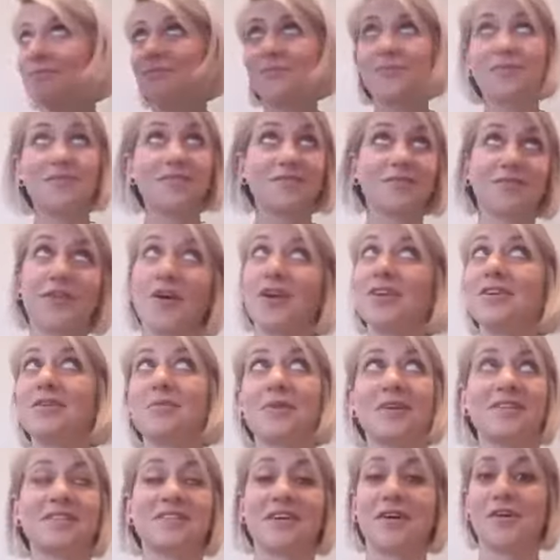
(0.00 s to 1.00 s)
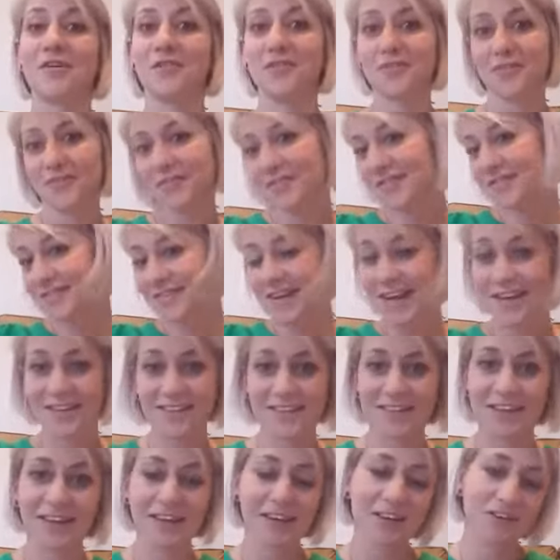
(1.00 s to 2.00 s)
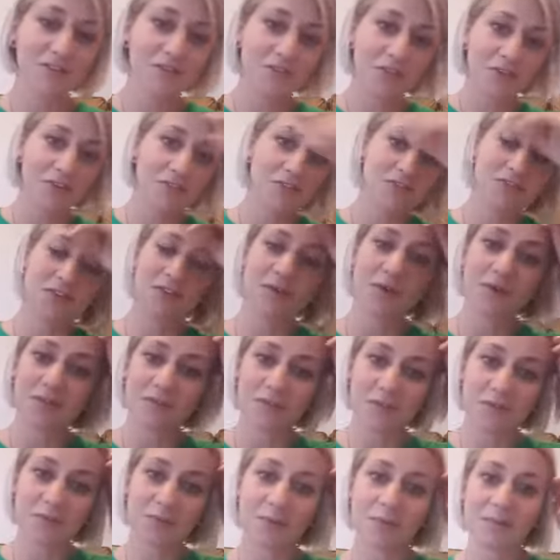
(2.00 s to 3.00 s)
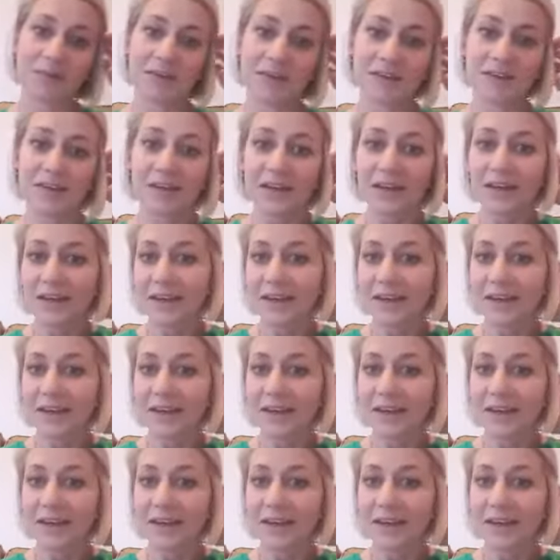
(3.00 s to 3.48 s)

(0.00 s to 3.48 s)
finding myself standing in front of 200 women